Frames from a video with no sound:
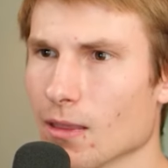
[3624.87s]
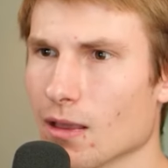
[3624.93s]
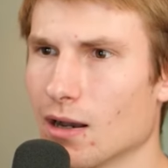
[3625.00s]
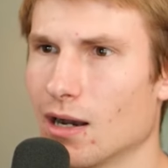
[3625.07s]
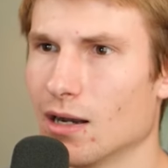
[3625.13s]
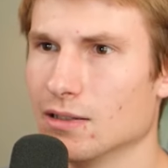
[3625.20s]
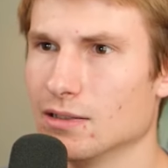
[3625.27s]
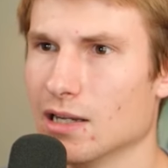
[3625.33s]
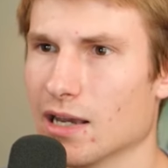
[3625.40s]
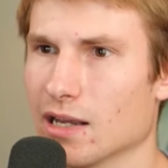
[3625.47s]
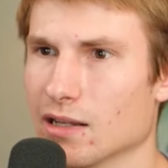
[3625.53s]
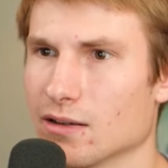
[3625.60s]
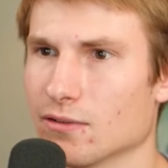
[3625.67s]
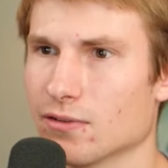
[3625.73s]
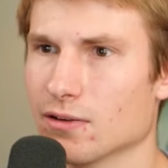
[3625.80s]

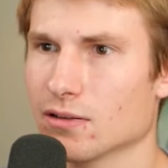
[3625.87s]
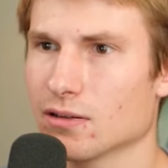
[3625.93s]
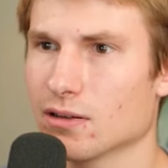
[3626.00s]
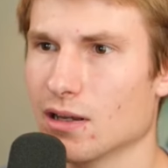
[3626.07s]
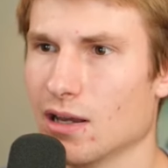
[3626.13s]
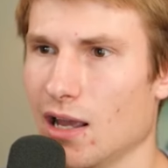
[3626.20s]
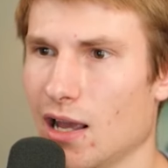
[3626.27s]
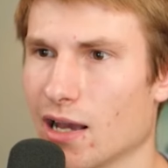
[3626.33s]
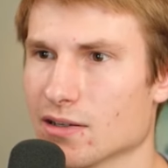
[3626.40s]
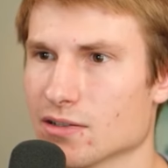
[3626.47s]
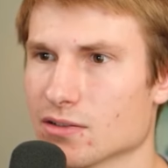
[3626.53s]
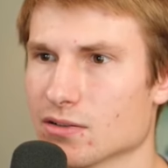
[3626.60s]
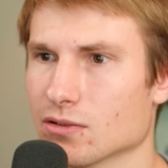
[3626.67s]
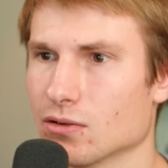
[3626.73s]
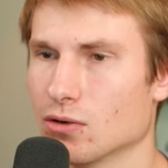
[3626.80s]
negative
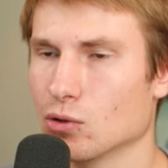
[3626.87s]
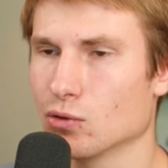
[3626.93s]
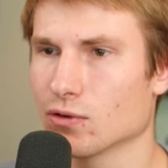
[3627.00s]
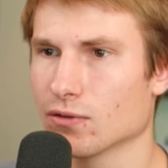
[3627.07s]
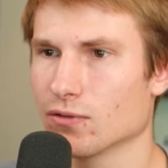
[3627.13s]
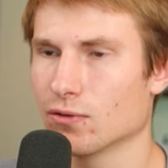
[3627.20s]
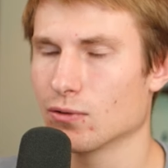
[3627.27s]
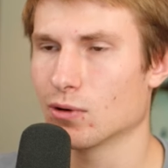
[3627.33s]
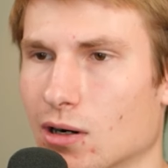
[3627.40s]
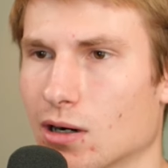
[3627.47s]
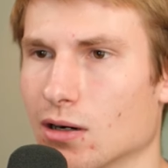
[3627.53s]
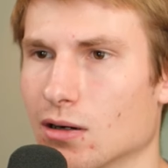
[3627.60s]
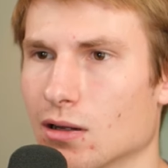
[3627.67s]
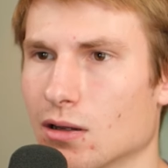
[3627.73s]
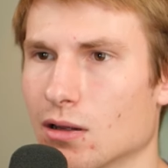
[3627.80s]
x over 4.